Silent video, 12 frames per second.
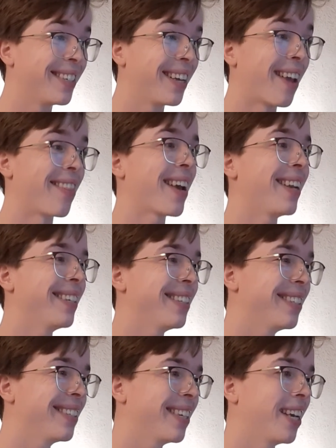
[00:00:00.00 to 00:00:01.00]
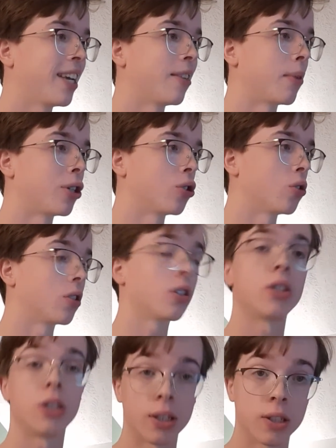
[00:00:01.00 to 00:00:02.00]
and that is in measures
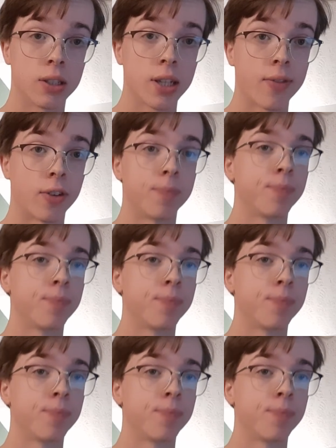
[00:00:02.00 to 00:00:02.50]
6 and 7.